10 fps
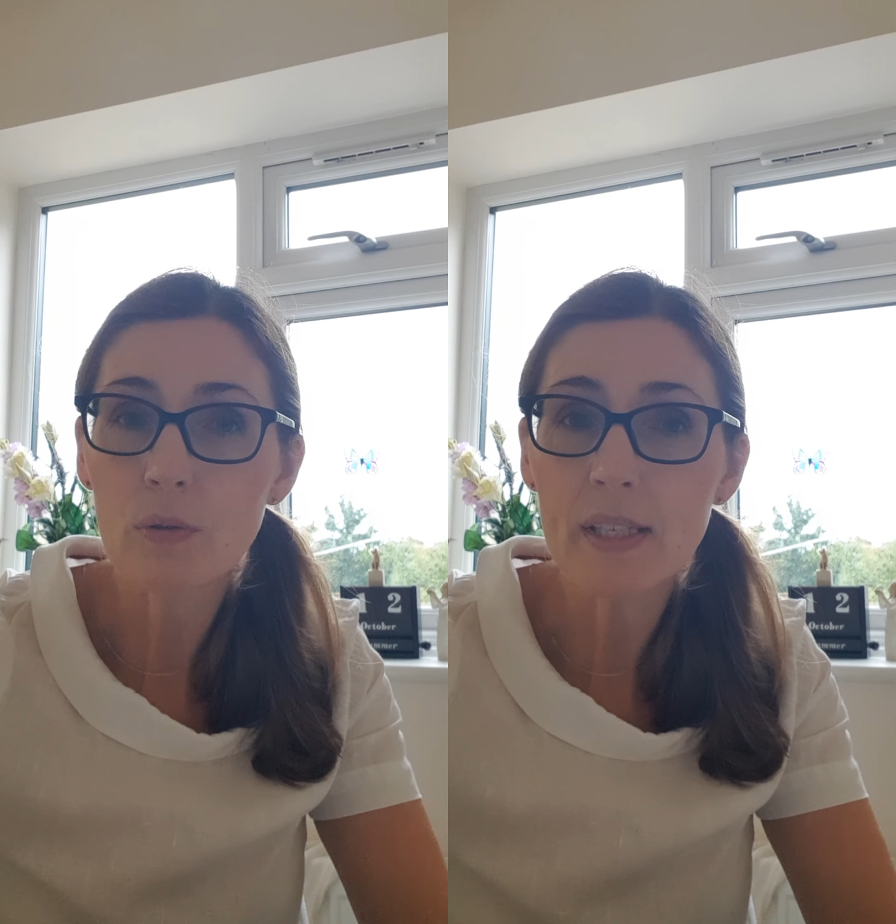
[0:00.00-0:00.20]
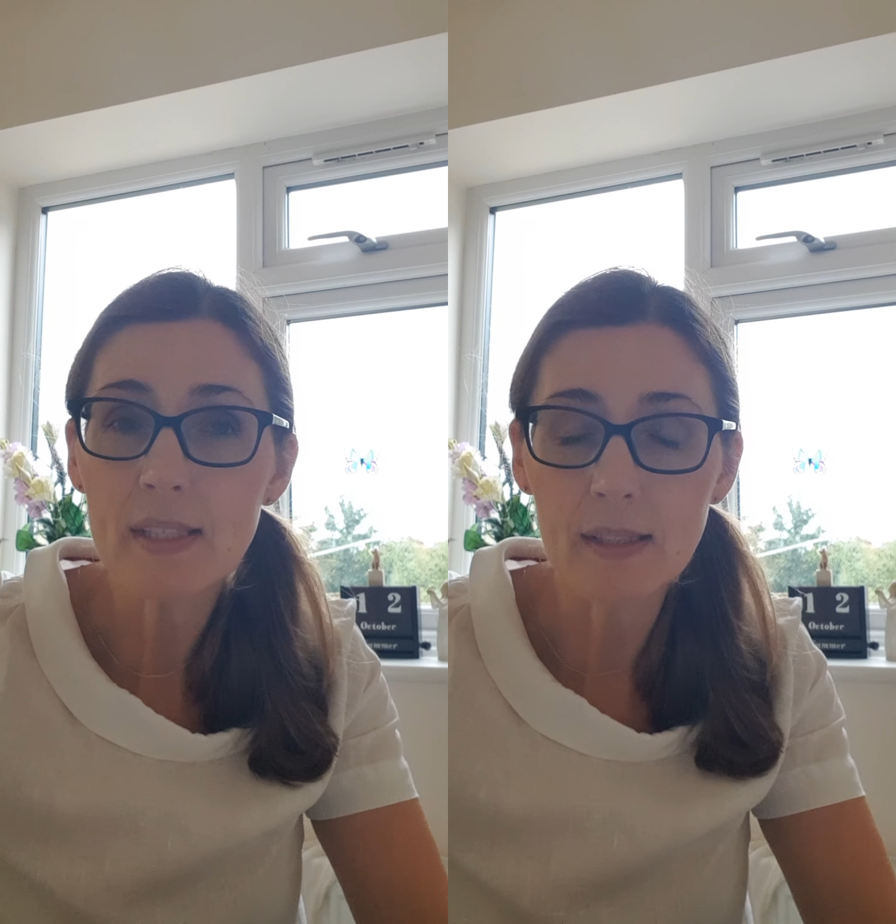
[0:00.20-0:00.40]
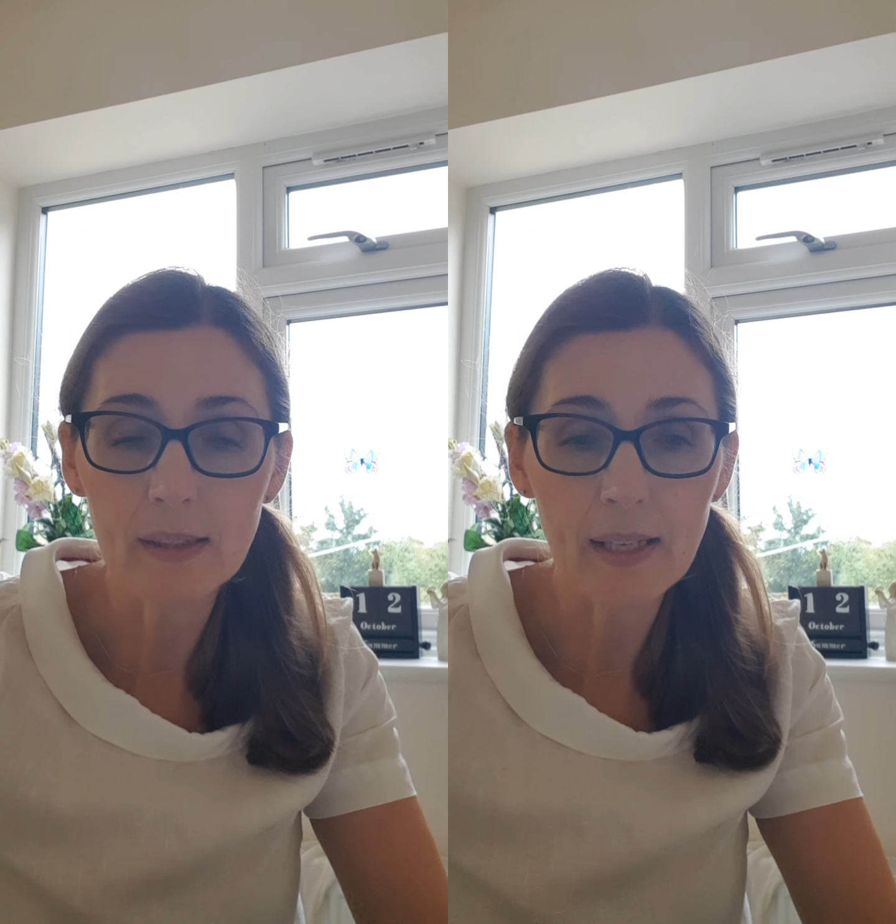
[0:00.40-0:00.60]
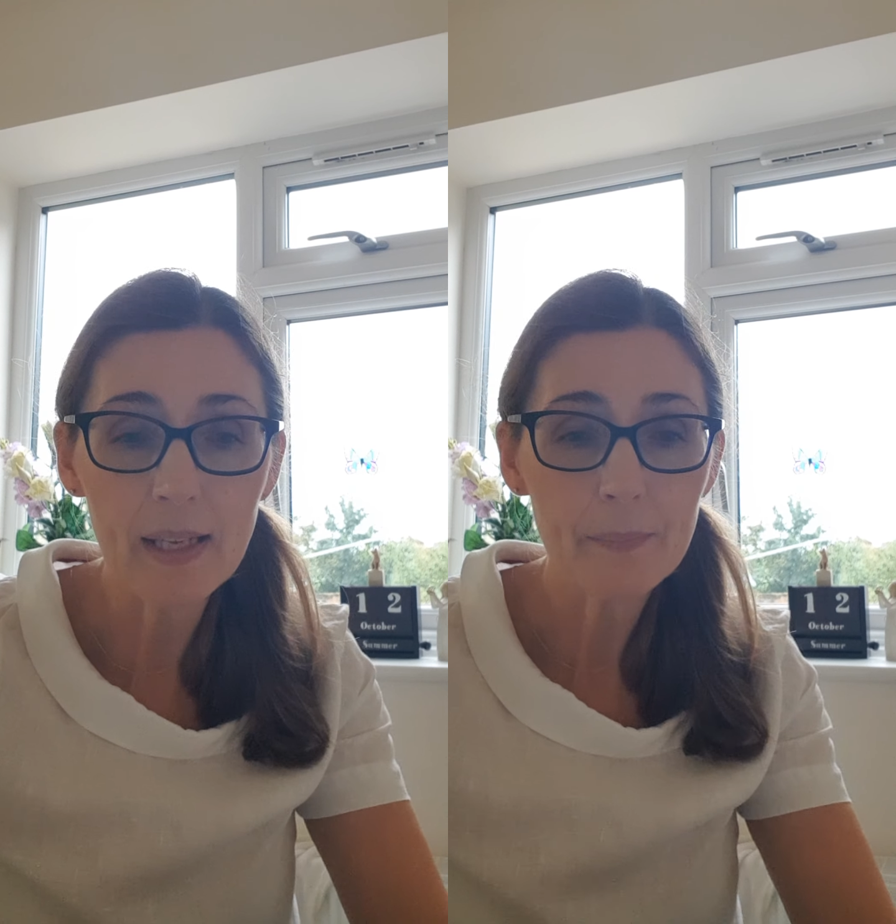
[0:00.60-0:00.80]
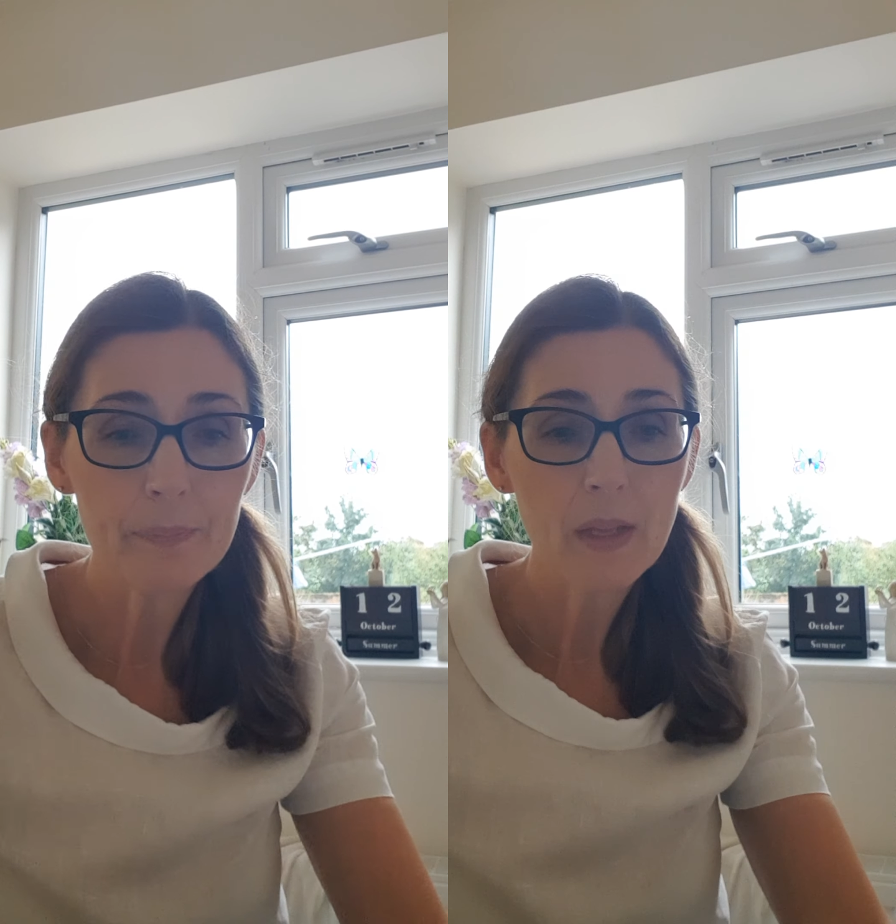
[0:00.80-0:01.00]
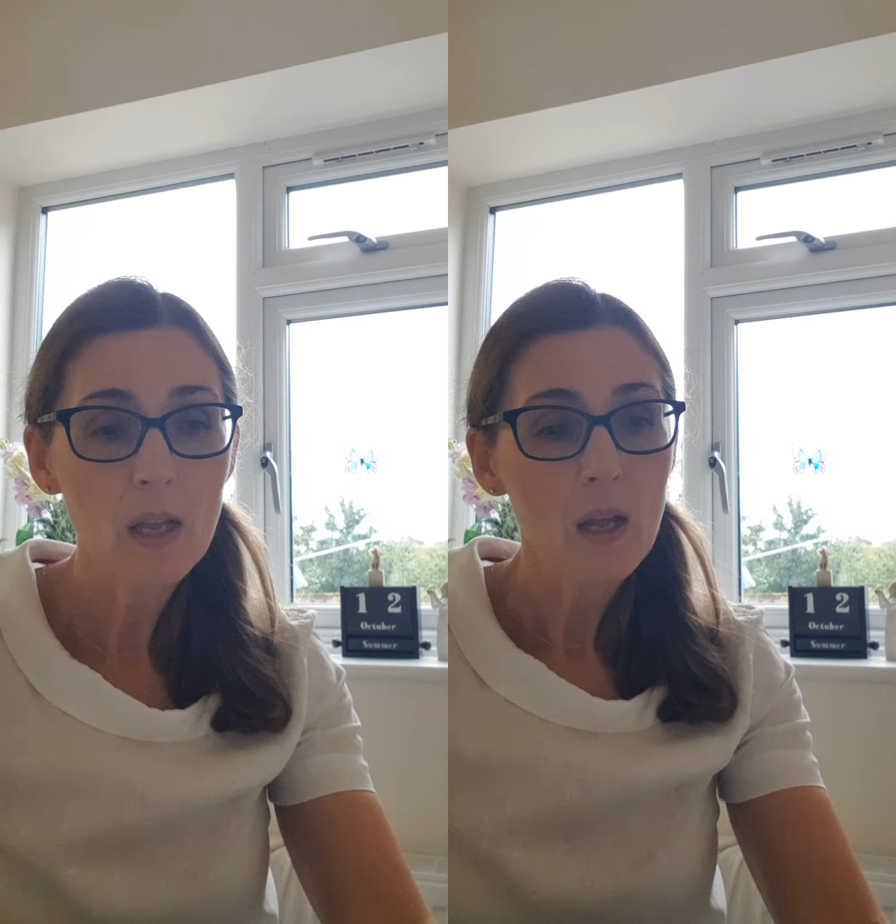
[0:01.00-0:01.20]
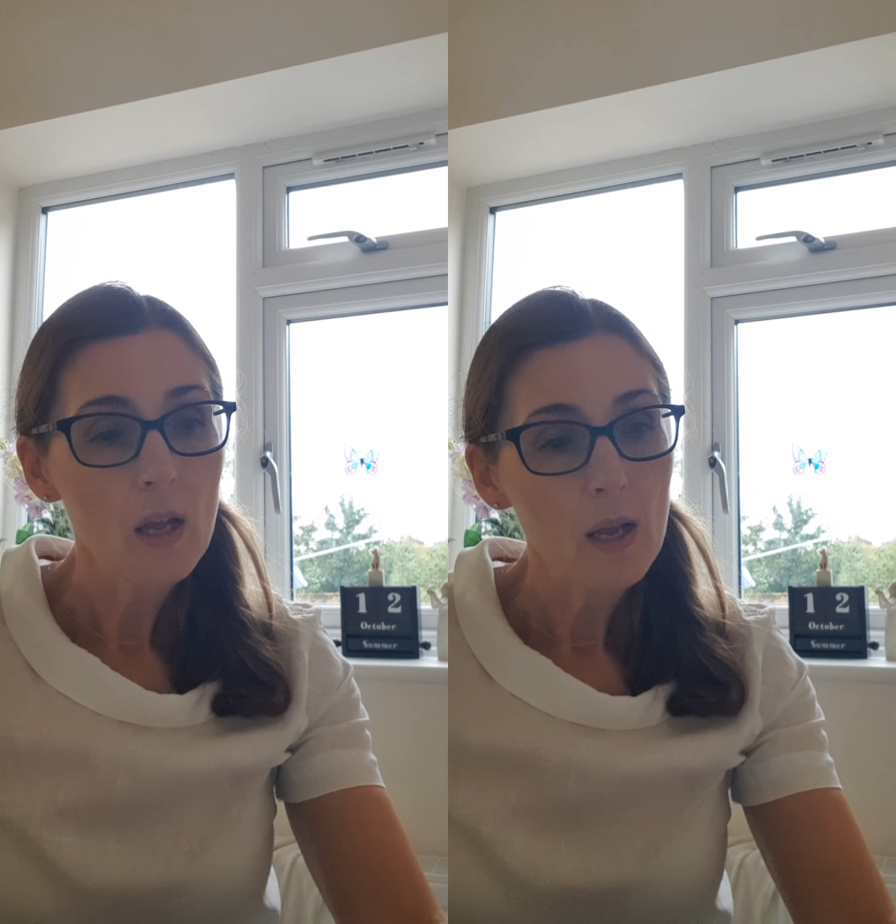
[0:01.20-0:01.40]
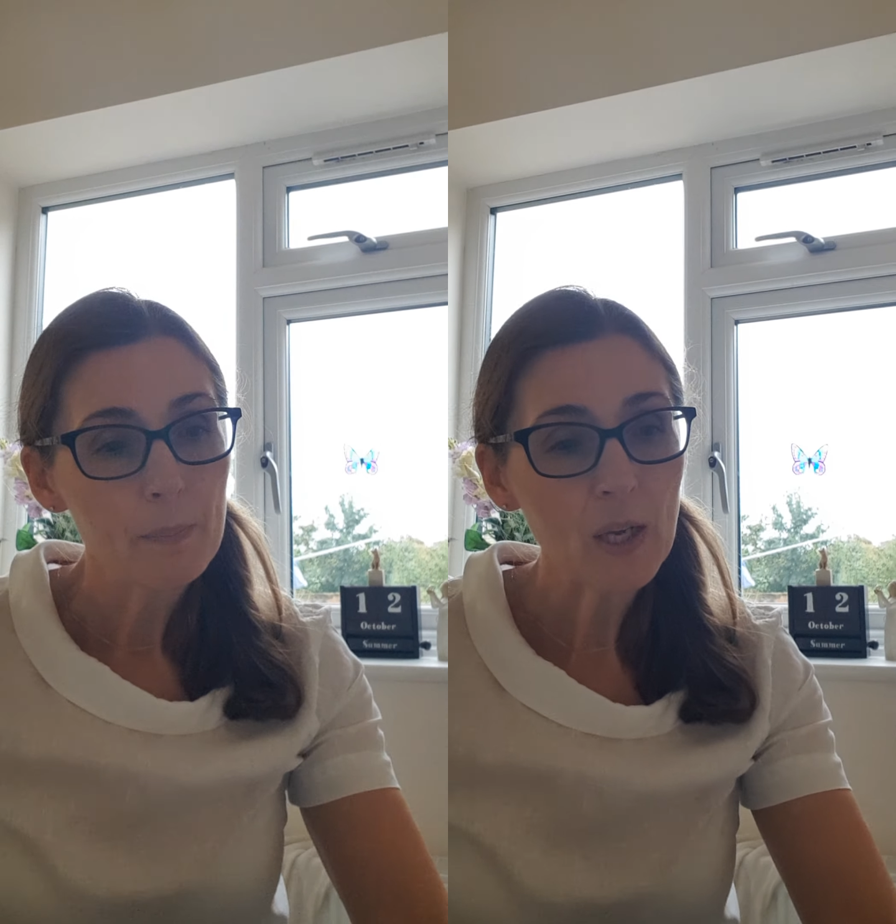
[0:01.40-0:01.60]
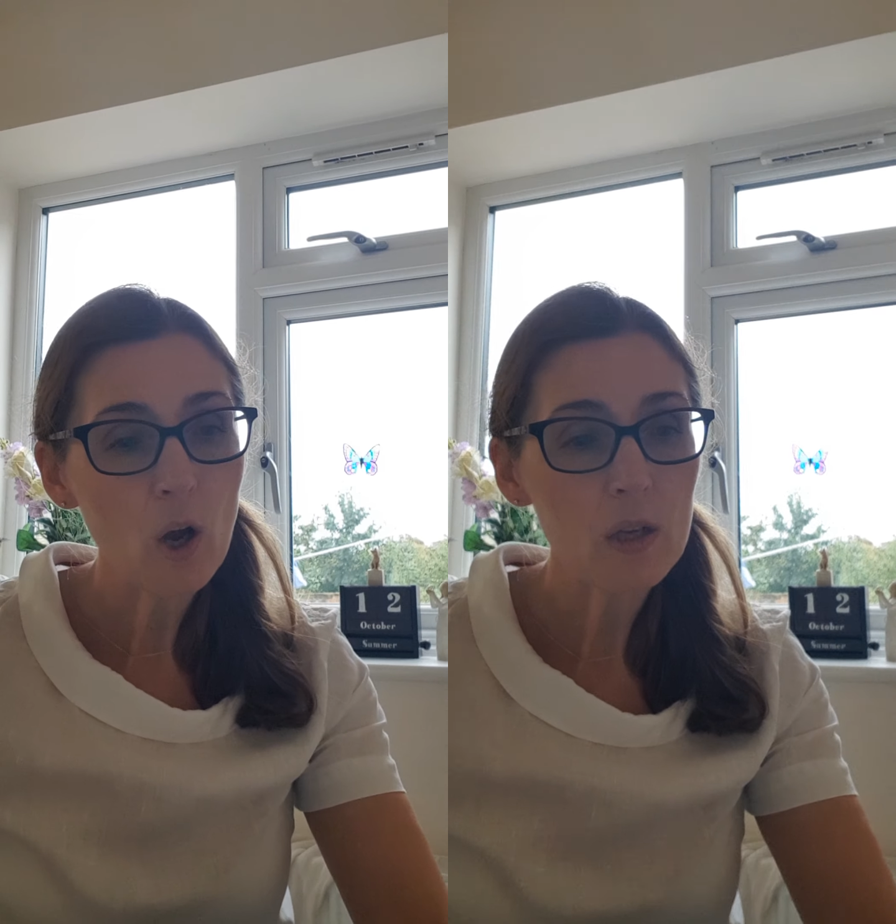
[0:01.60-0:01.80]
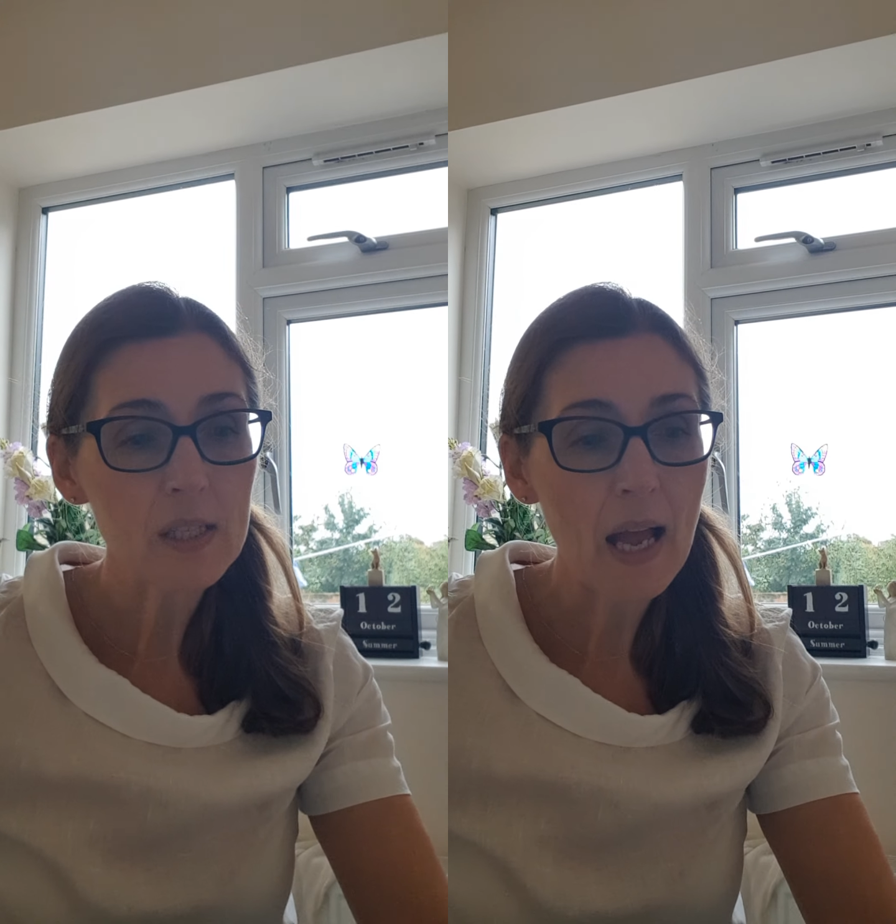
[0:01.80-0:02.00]
recently
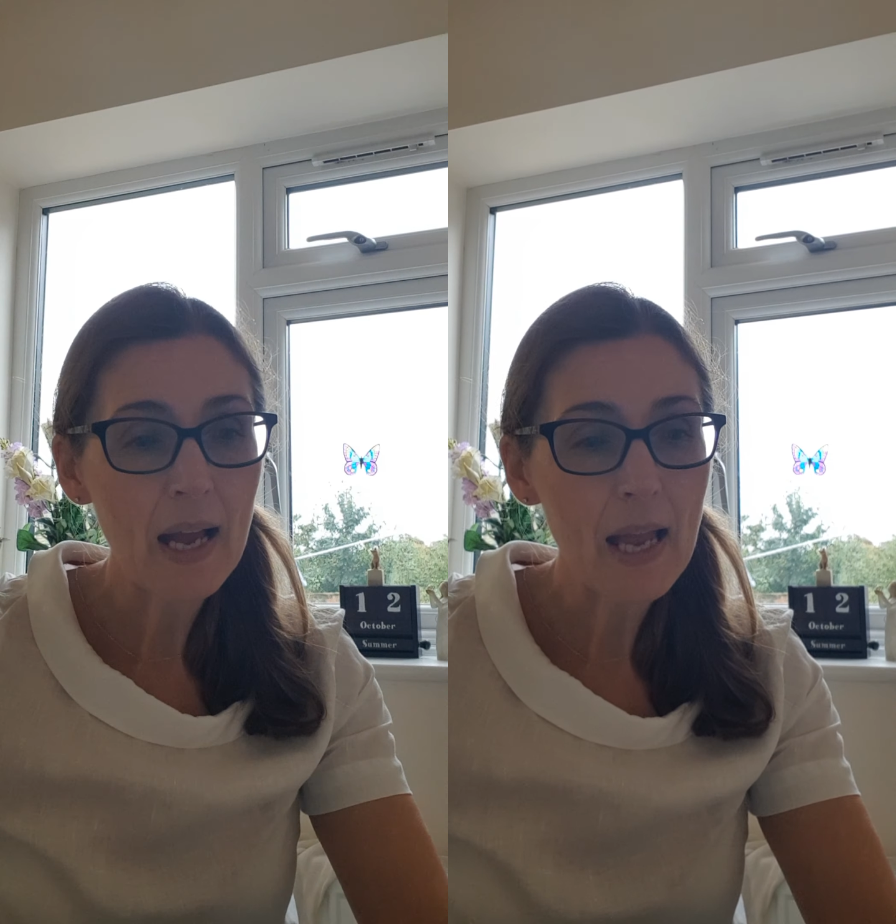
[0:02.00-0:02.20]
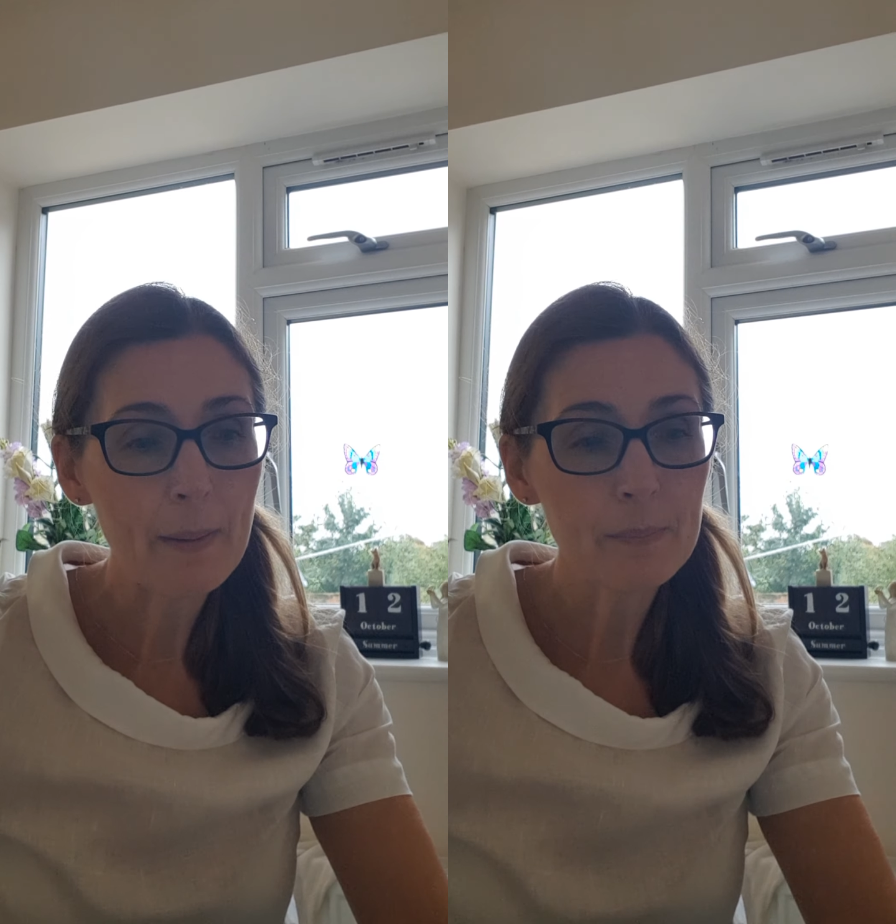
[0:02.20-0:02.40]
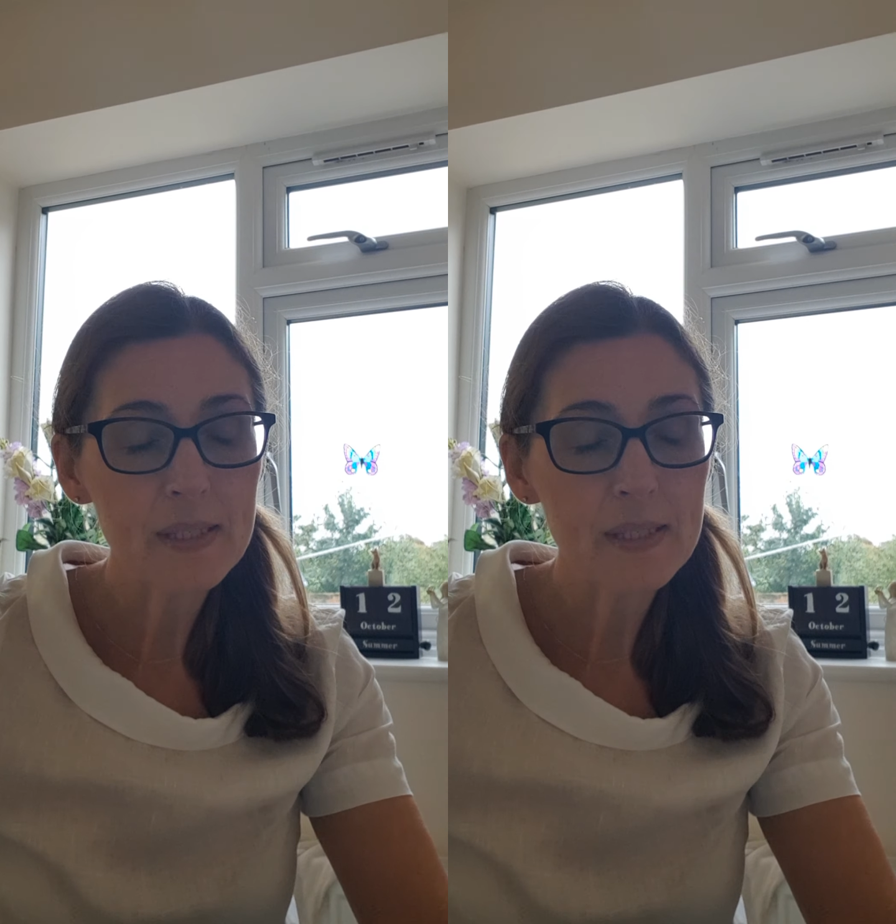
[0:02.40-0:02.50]
because I am